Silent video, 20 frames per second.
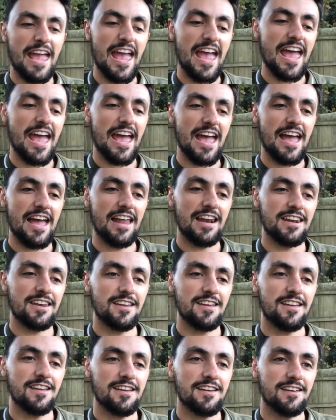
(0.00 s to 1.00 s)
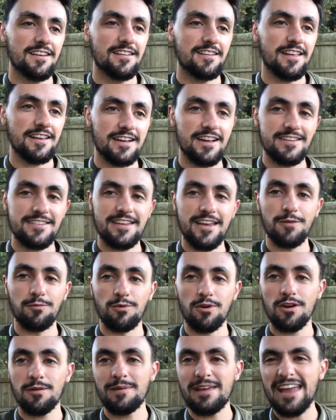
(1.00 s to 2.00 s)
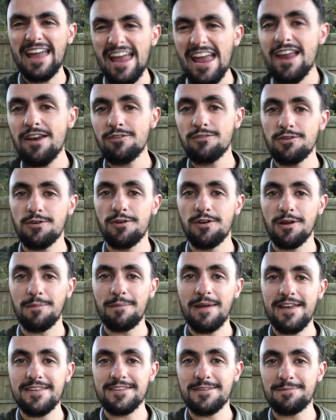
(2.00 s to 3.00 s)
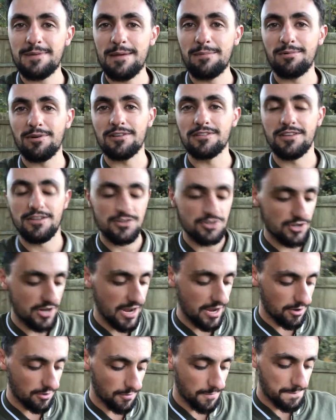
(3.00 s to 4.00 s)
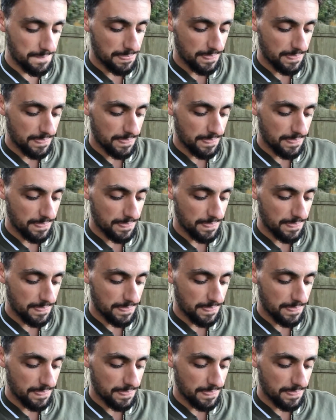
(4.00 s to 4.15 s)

And like I said, we're gonna be interviewing amazing people on this channel.